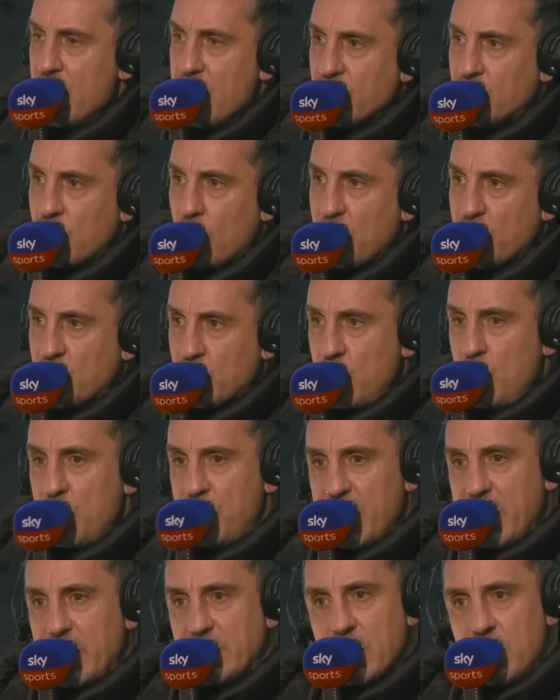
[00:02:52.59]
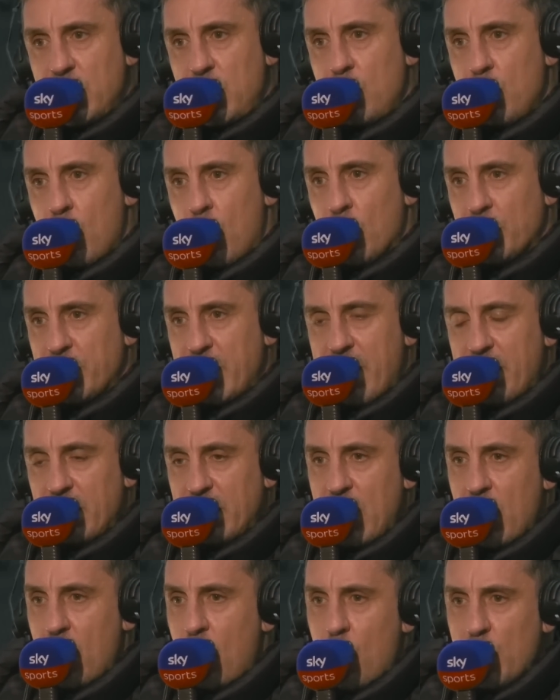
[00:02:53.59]
So the two things that you
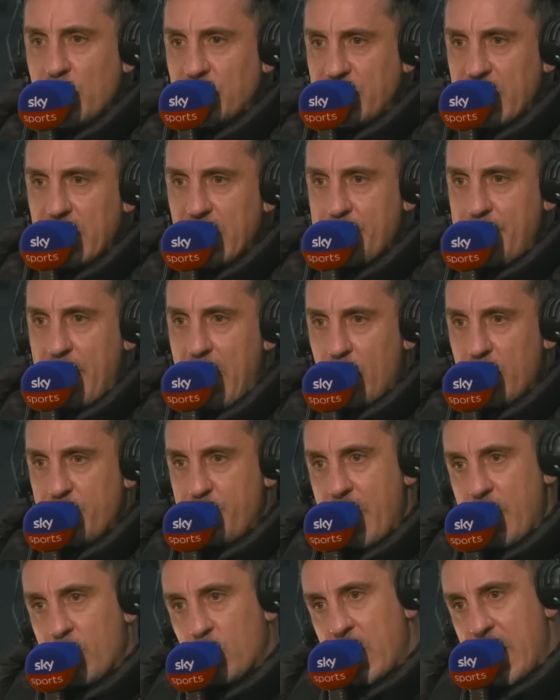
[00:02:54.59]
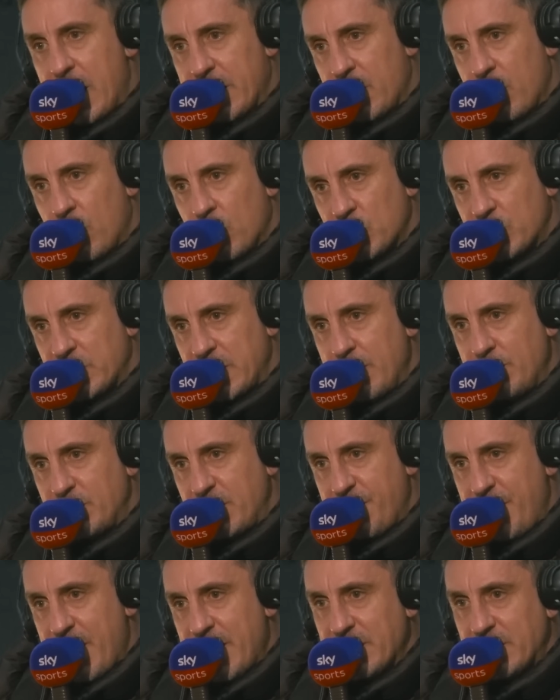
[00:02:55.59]
ordinarily always think about with Pep Guardiola's teams
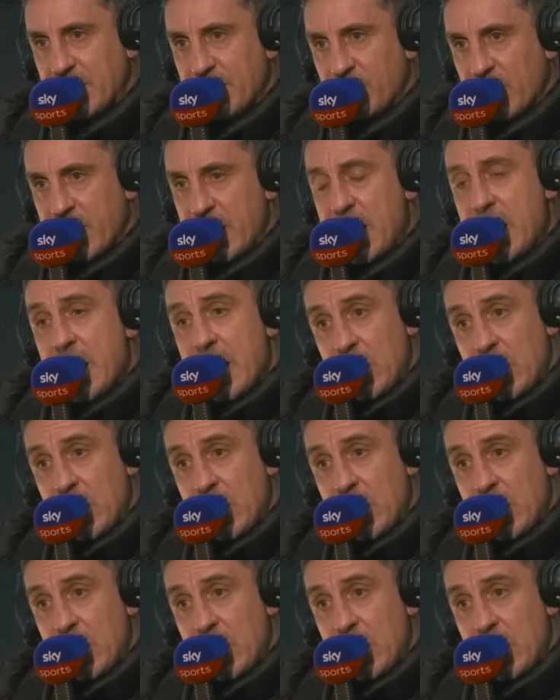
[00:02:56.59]
defensively